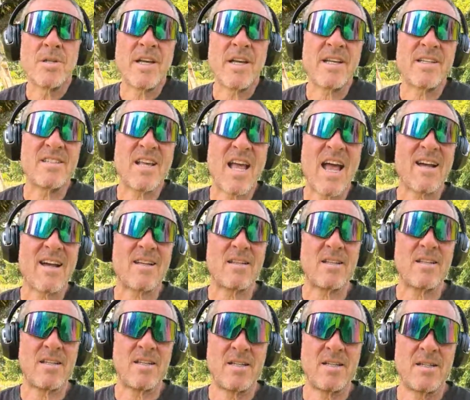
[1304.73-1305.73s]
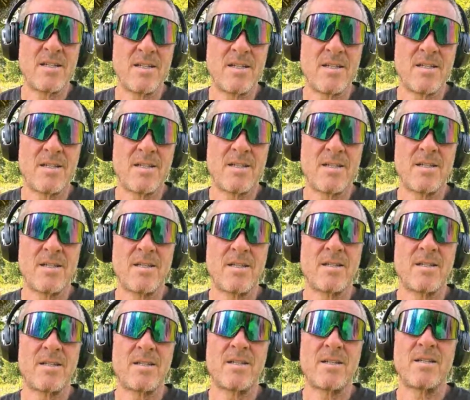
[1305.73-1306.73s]
exactly,
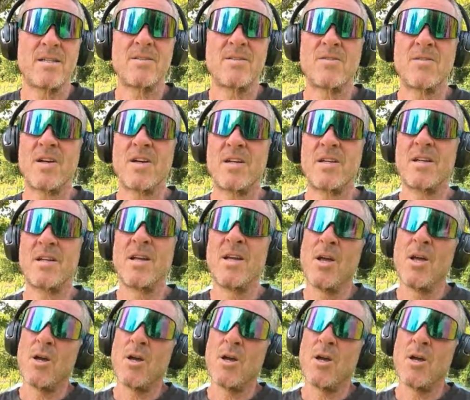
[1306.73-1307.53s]
right?